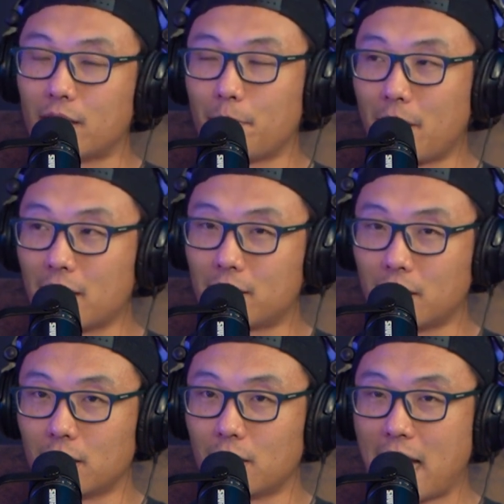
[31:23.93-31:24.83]

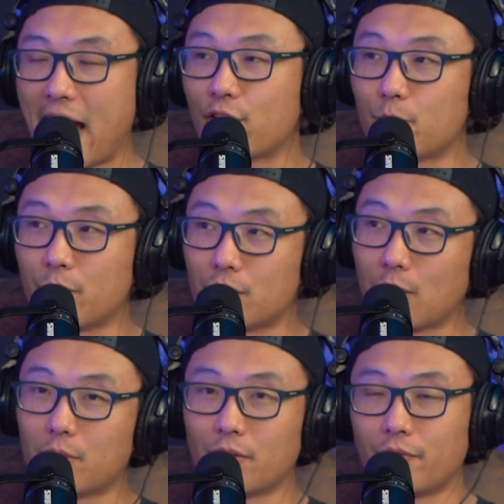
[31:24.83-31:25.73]
The attributes
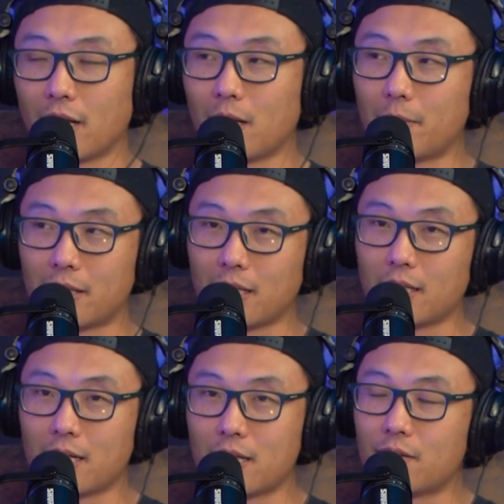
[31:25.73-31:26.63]
that we develop, I think
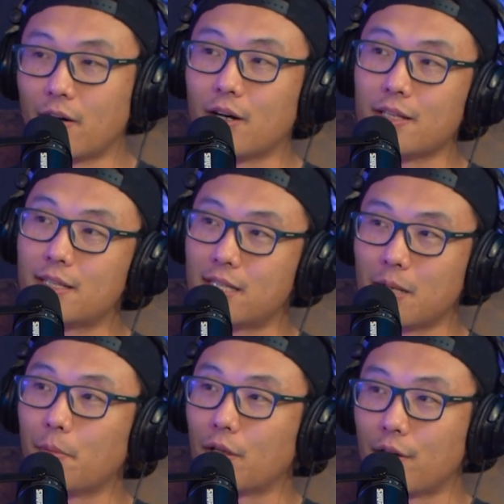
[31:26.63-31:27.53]
it is very
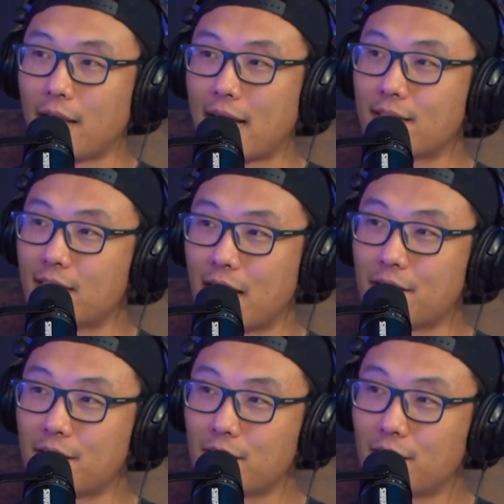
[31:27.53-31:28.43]
similar in that
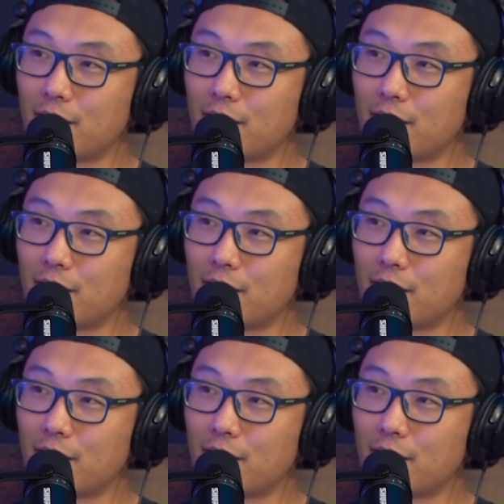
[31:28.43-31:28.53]
sense.